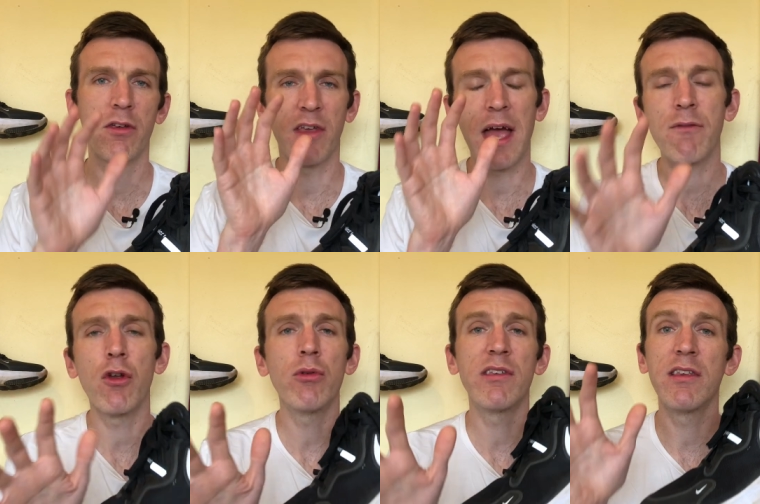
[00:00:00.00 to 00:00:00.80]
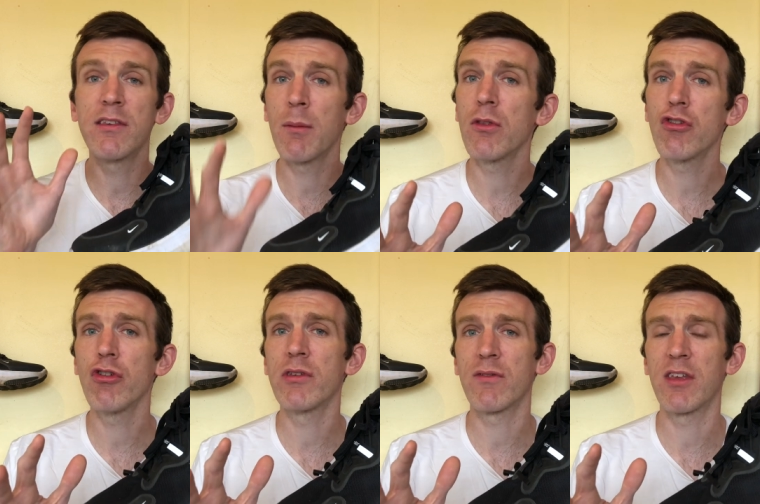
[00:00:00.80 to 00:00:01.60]
because I have noticed in some of the
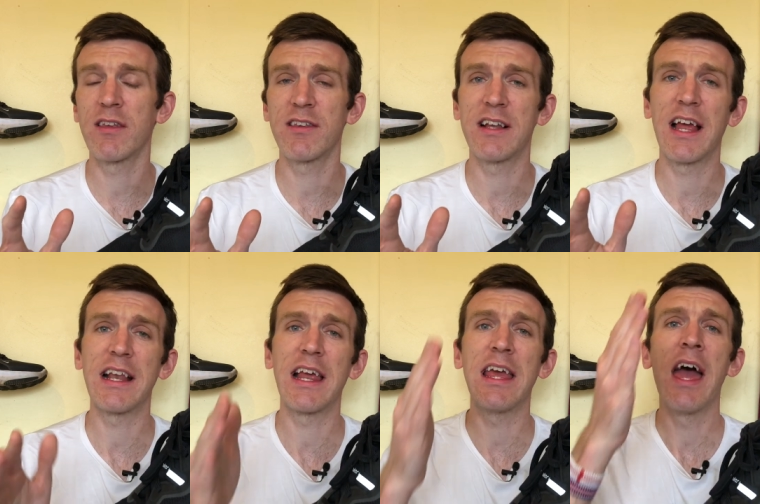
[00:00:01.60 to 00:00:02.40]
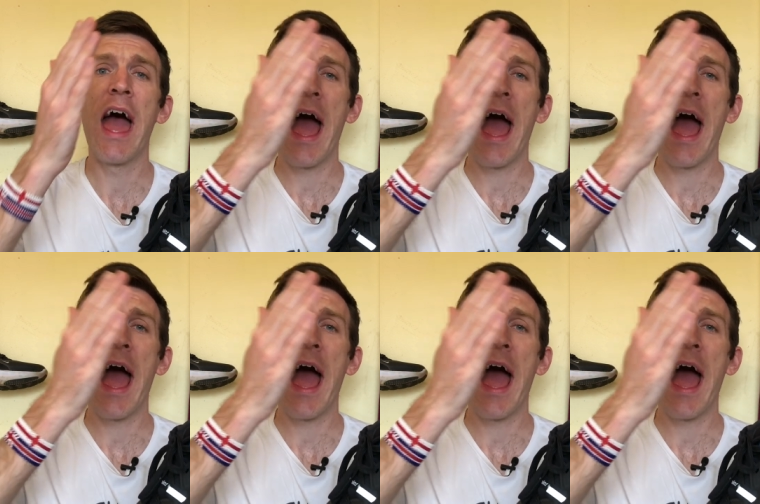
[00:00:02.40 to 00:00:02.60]
shoes I've tested lately